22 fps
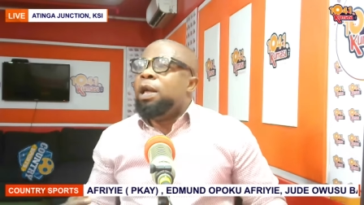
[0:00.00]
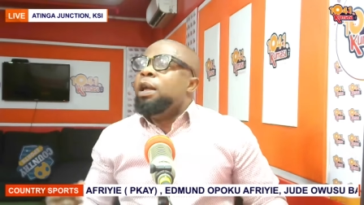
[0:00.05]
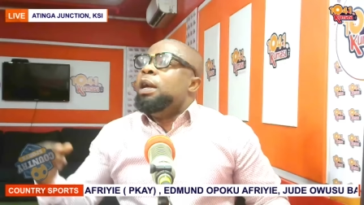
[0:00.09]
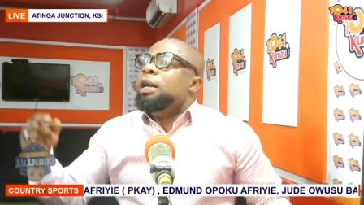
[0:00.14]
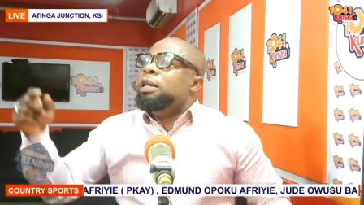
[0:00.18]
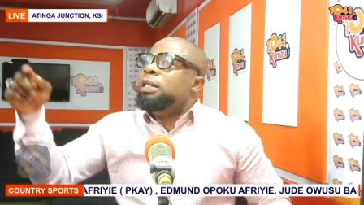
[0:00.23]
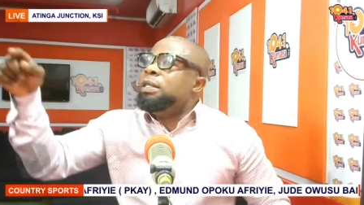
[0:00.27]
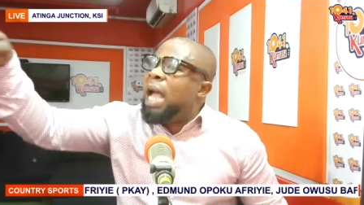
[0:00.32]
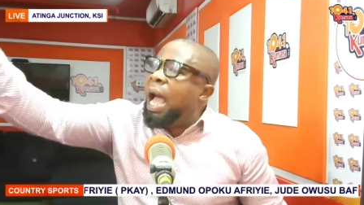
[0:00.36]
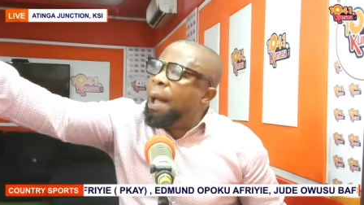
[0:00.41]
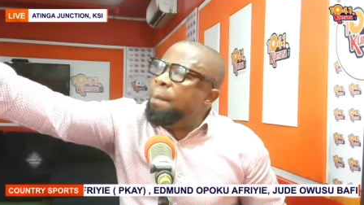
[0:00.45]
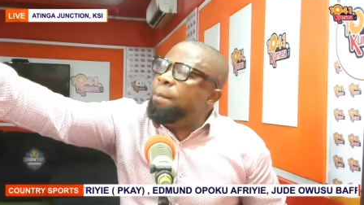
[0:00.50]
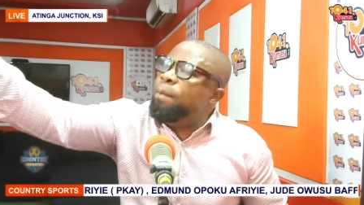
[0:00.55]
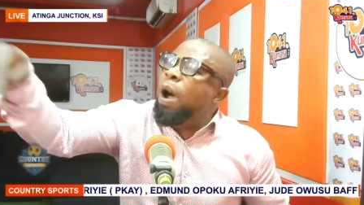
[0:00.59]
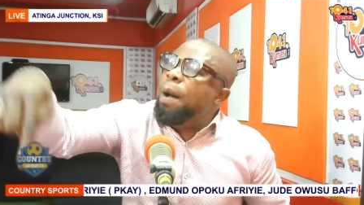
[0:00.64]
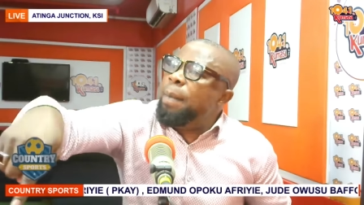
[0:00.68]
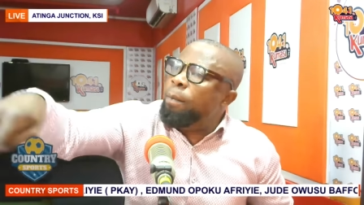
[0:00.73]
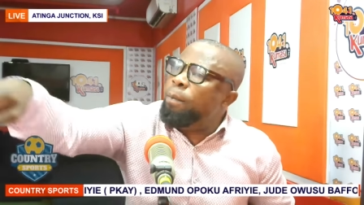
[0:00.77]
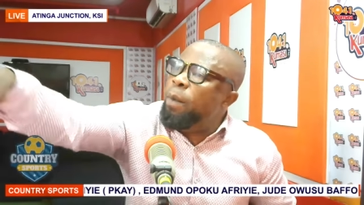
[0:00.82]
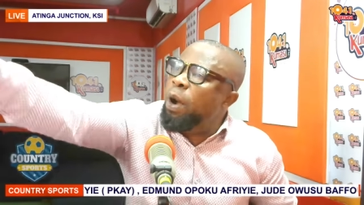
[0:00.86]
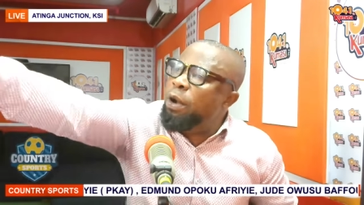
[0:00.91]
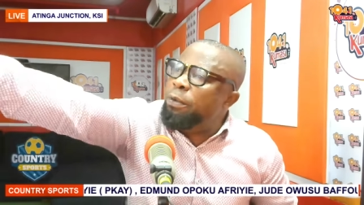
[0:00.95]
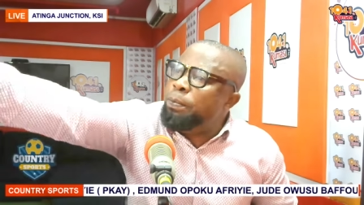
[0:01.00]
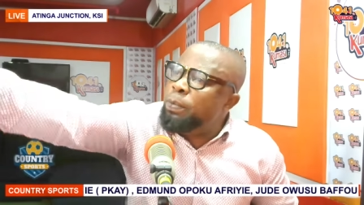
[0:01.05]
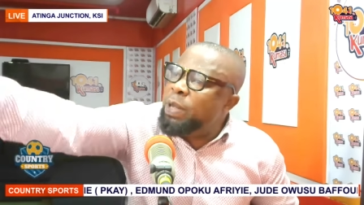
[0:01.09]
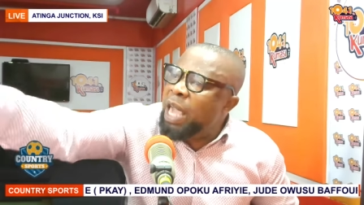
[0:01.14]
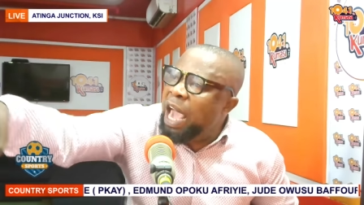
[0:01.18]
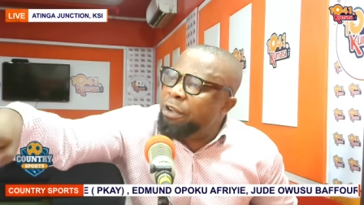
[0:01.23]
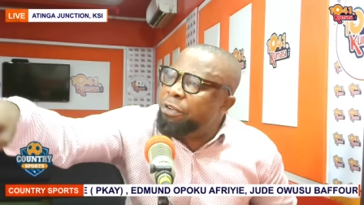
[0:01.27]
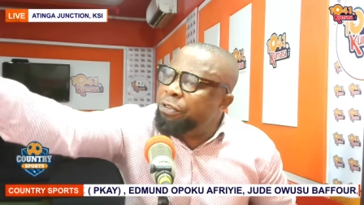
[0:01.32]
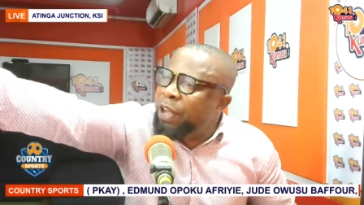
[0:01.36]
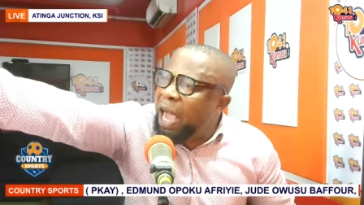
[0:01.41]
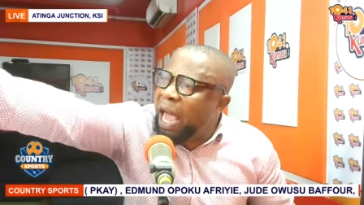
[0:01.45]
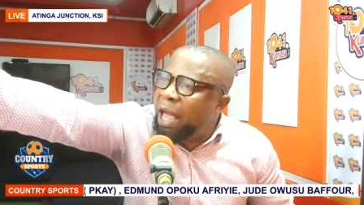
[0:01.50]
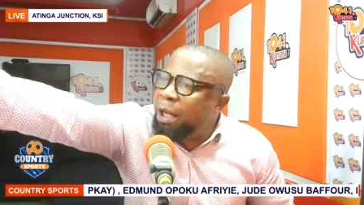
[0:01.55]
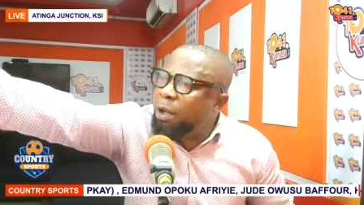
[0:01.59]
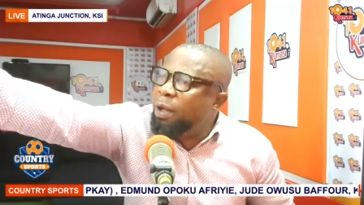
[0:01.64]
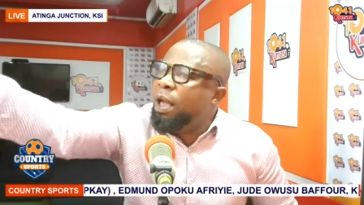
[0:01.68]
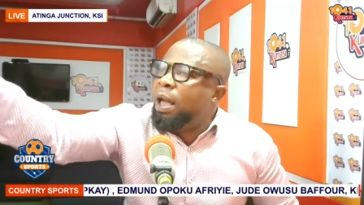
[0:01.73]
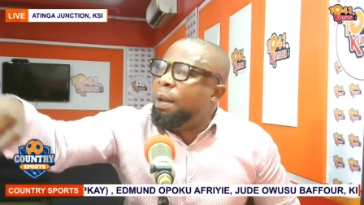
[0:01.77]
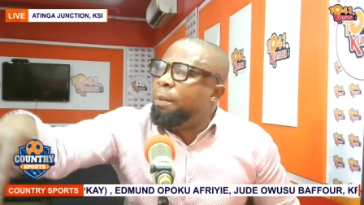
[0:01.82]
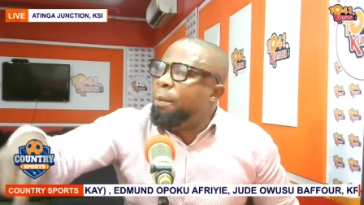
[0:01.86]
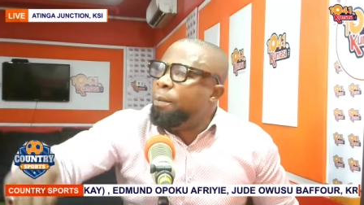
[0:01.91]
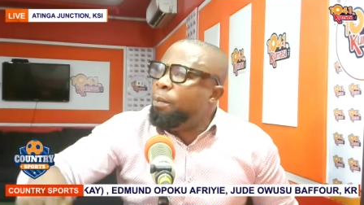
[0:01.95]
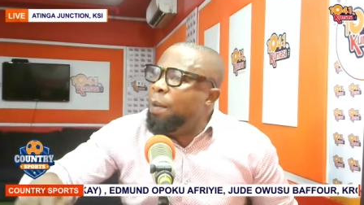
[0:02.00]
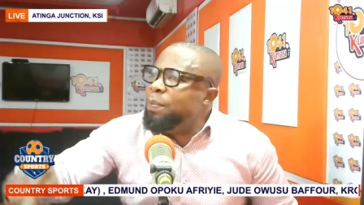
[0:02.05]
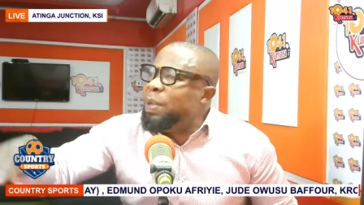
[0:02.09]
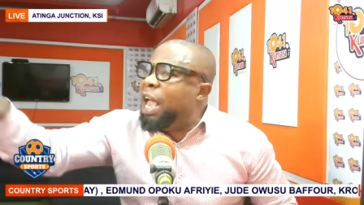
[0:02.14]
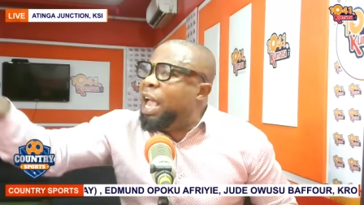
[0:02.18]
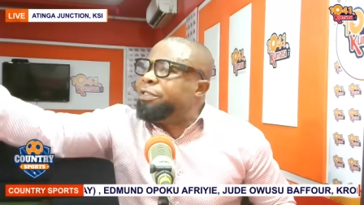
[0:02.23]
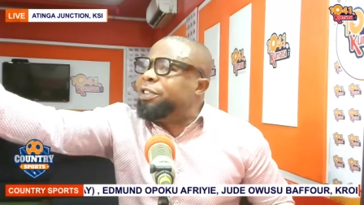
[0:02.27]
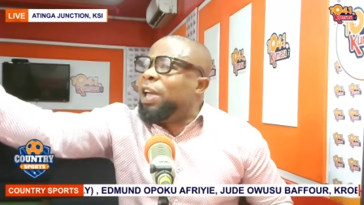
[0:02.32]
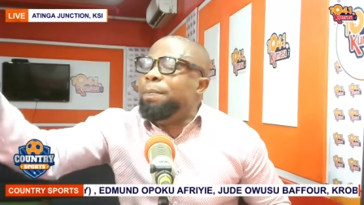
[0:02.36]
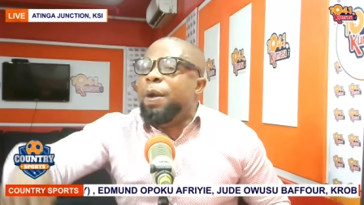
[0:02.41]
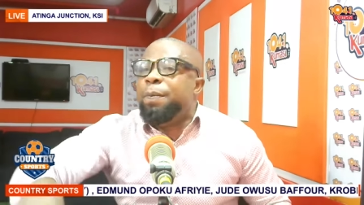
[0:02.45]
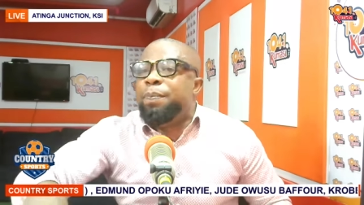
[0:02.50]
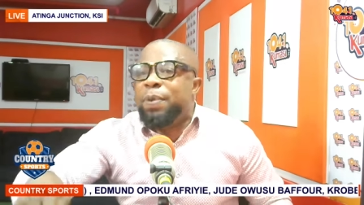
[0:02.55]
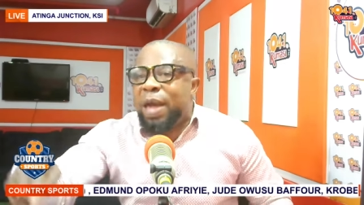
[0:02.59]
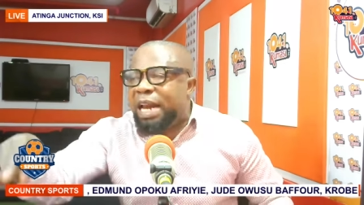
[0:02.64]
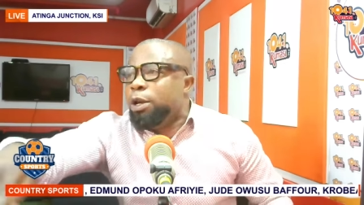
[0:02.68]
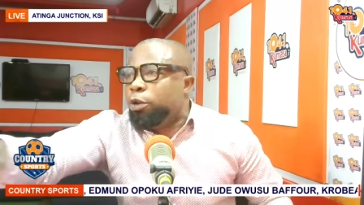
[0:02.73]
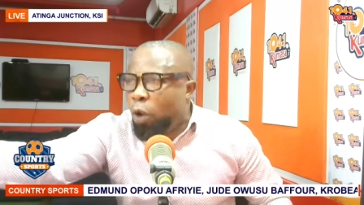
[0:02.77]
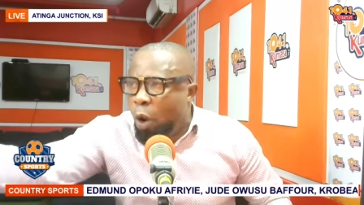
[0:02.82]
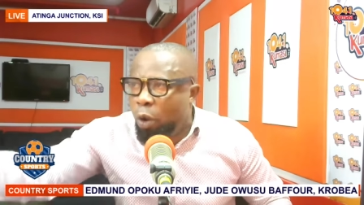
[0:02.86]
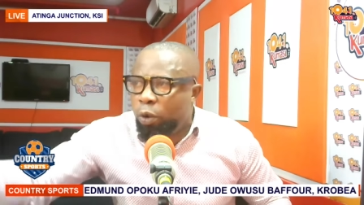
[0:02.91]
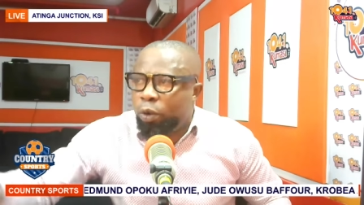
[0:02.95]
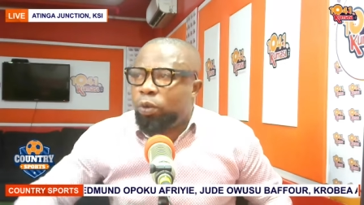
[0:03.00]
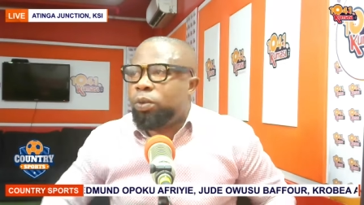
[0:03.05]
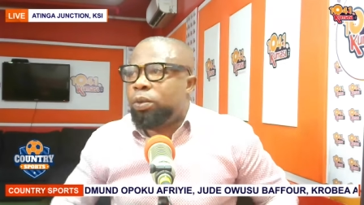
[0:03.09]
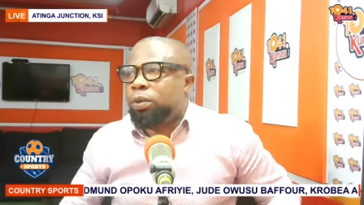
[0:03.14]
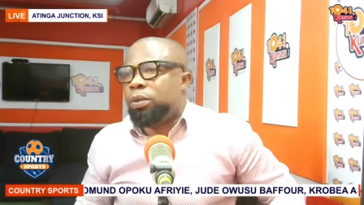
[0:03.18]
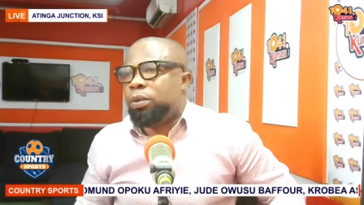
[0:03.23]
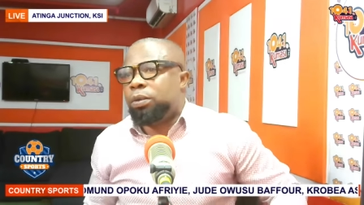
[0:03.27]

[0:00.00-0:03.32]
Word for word: wrong. You can't. Yeah. Mumia should be any goal.